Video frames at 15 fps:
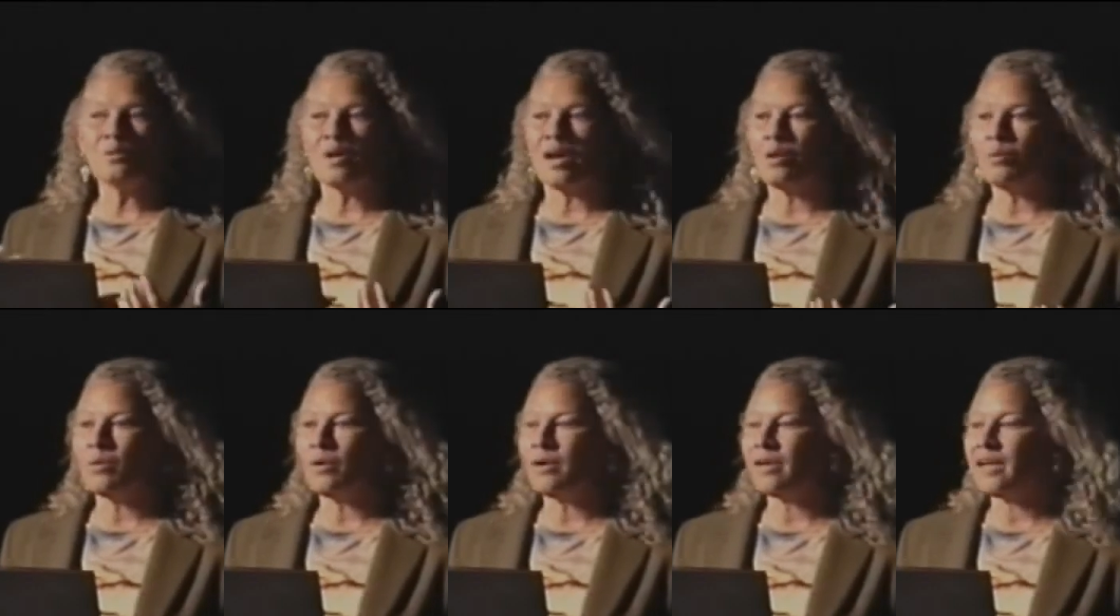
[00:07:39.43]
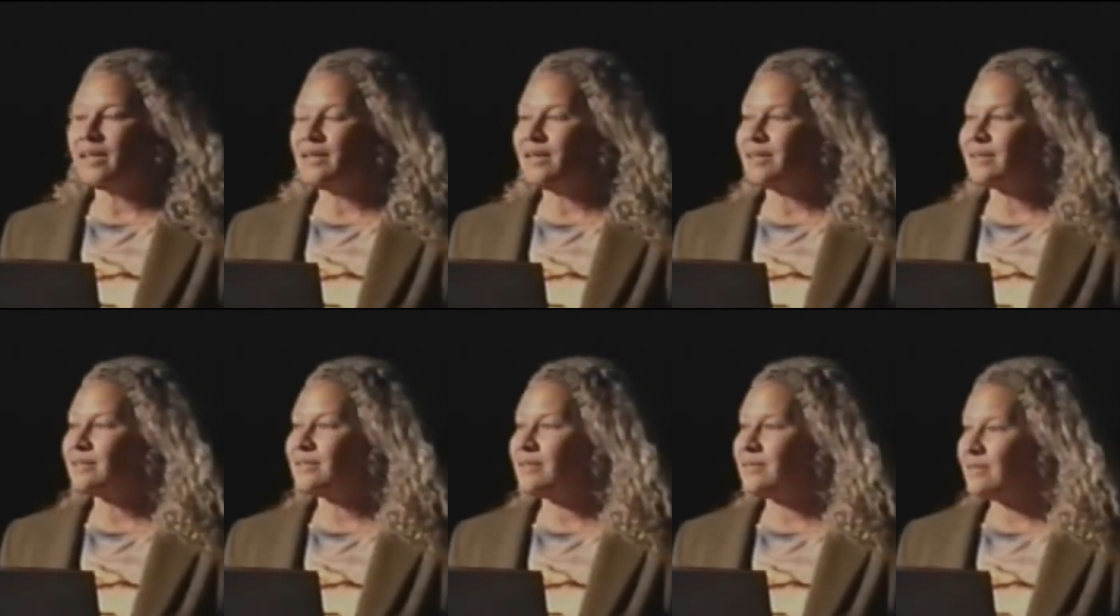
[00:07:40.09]
our work in the
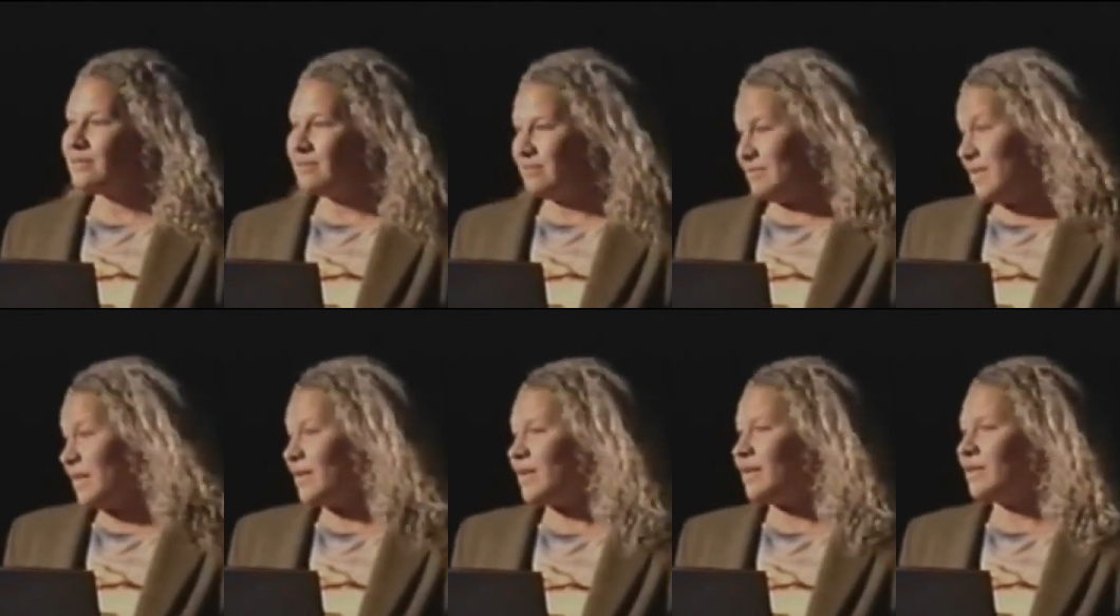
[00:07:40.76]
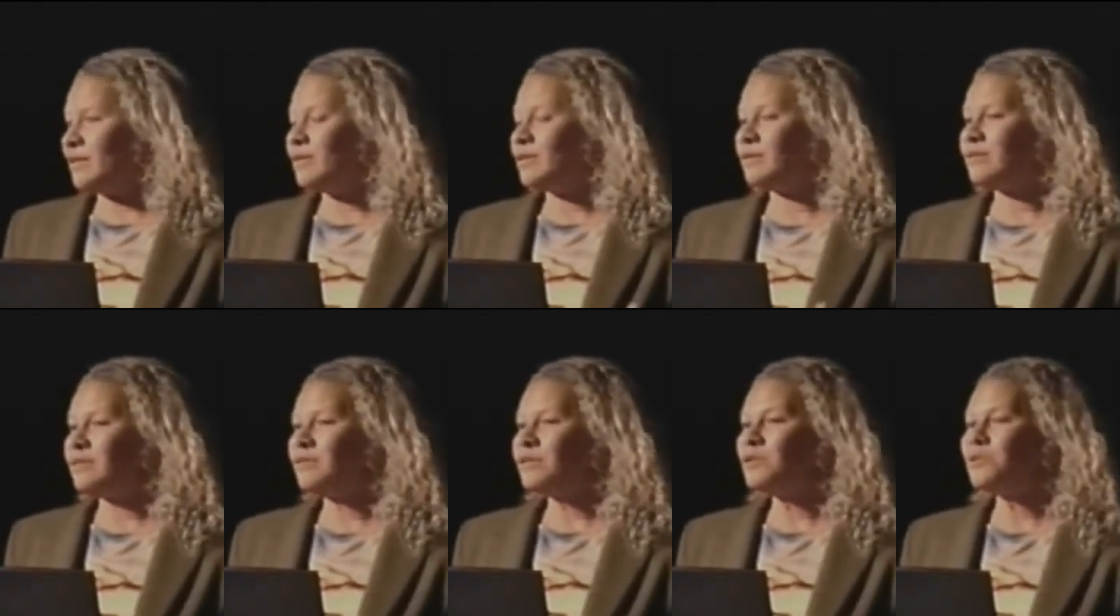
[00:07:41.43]
next decade,
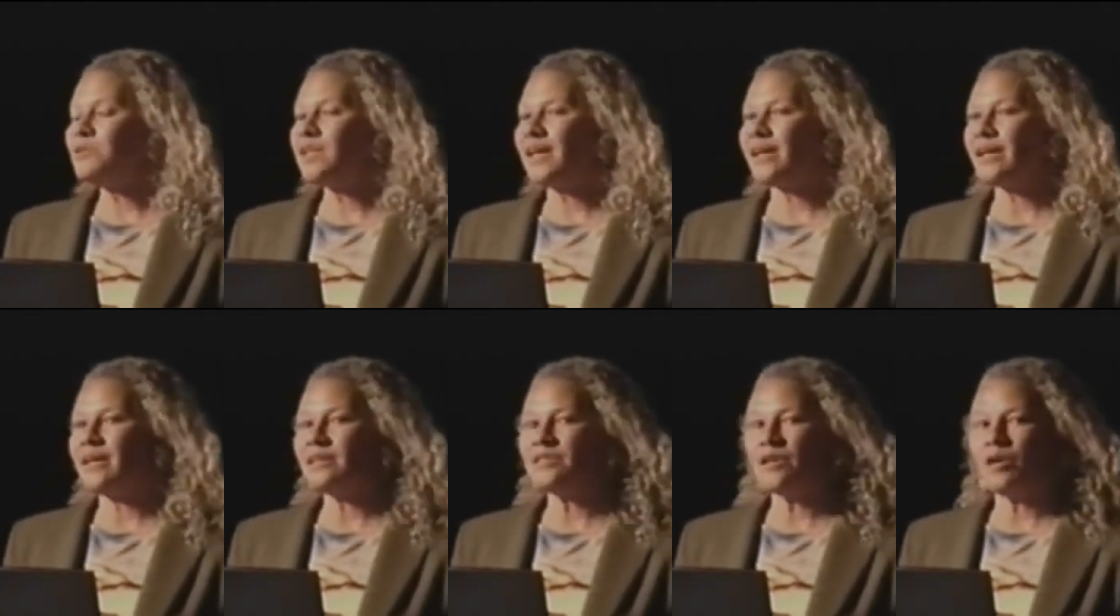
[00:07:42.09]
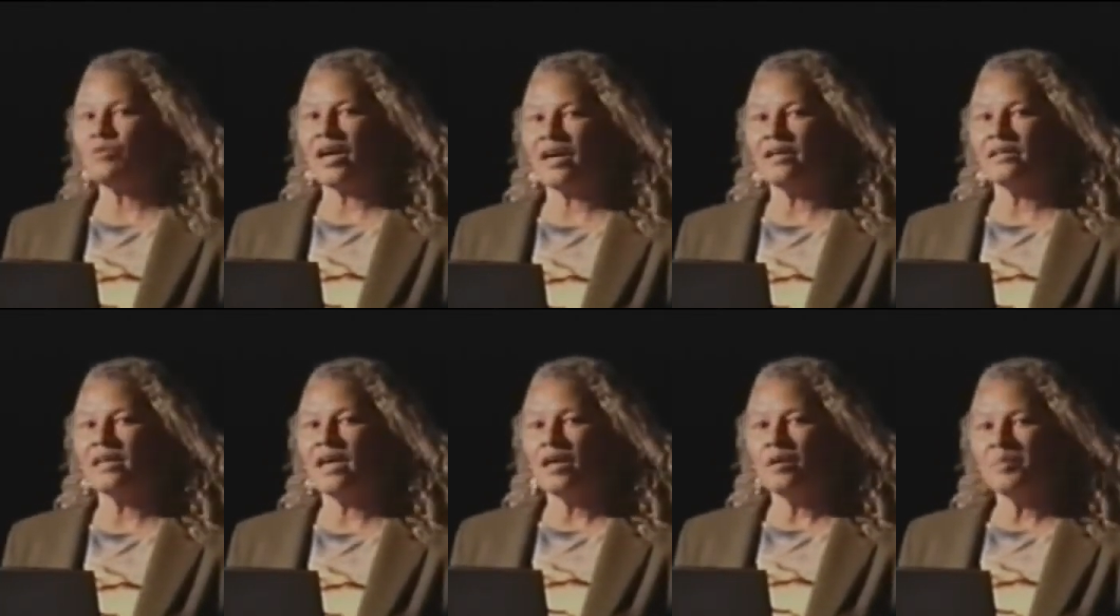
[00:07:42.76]
two decades, around
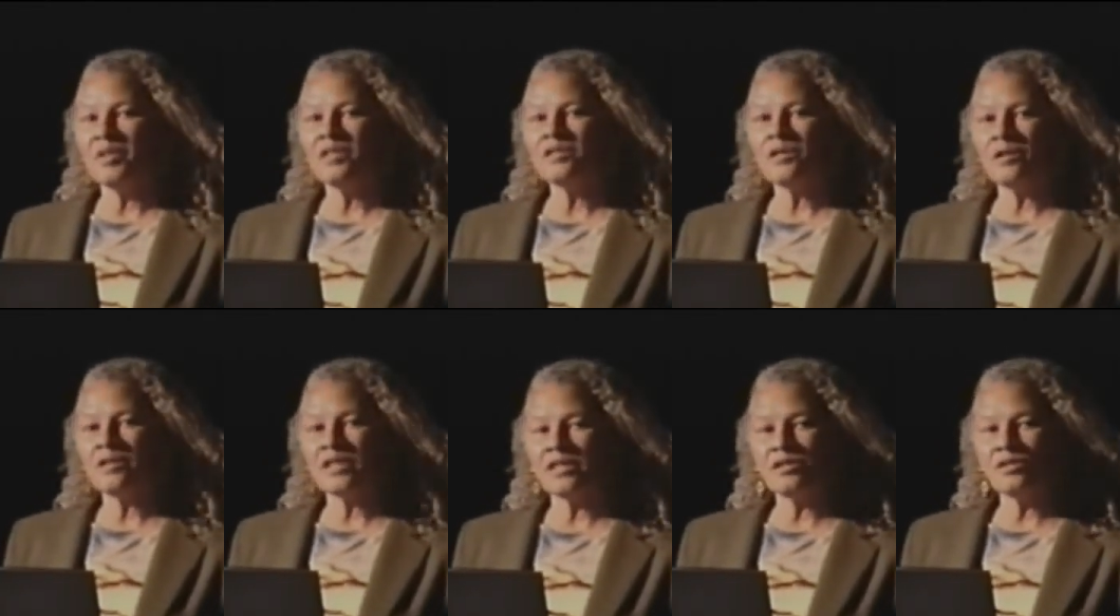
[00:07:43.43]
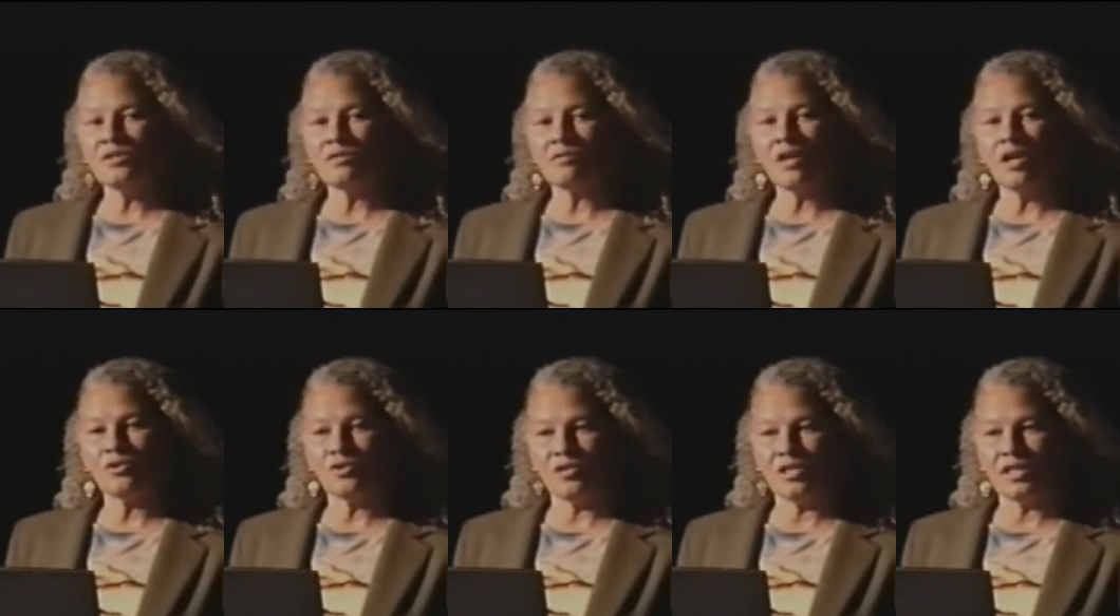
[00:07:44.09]
being certain that issues of
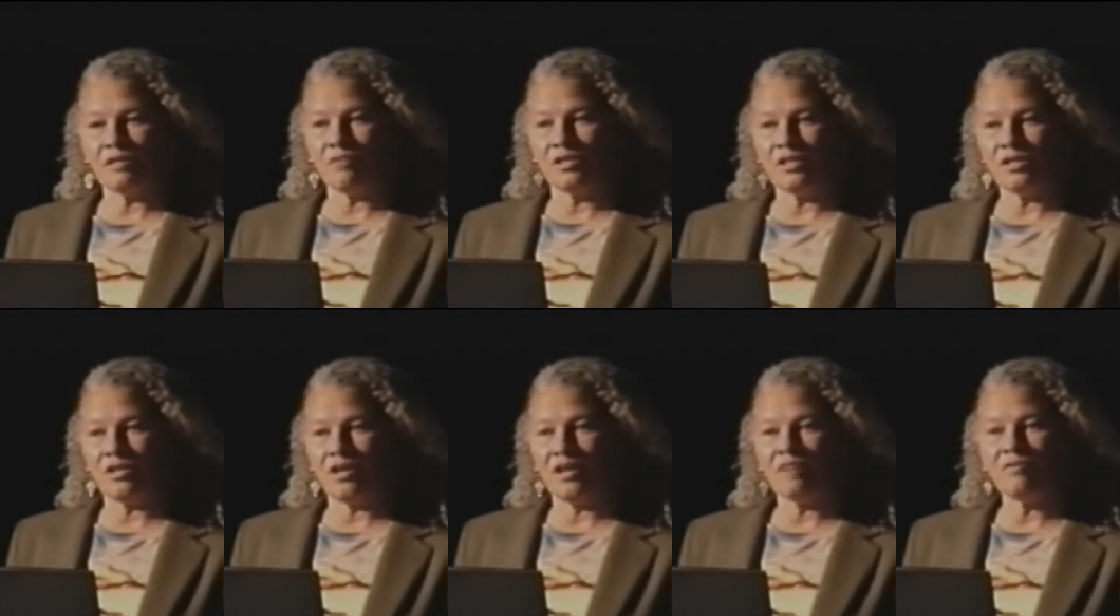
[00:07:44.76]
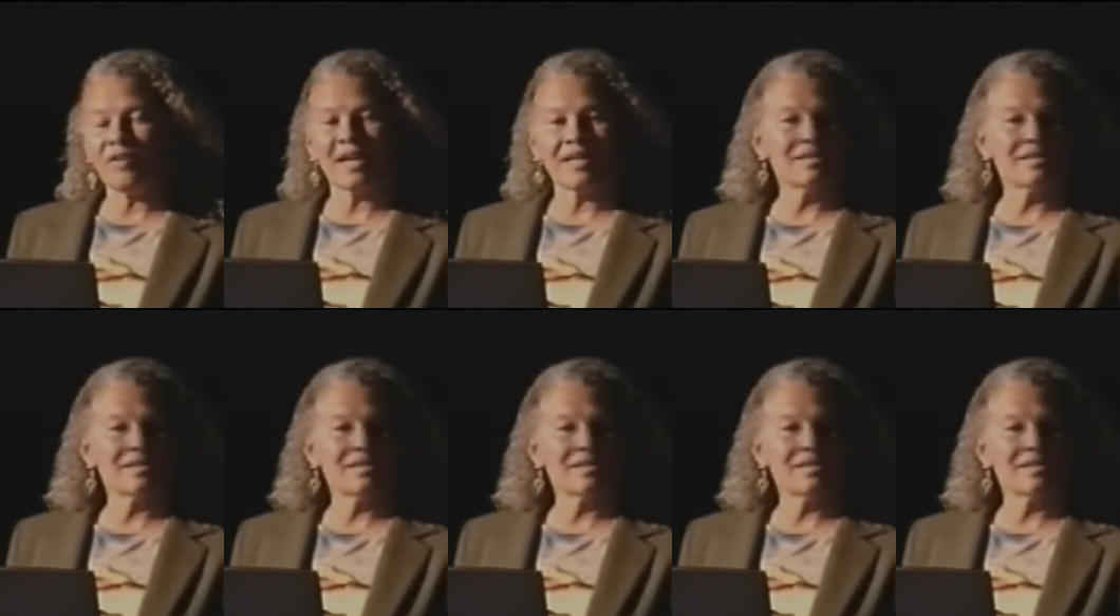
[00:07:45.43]
culture and difference are in fact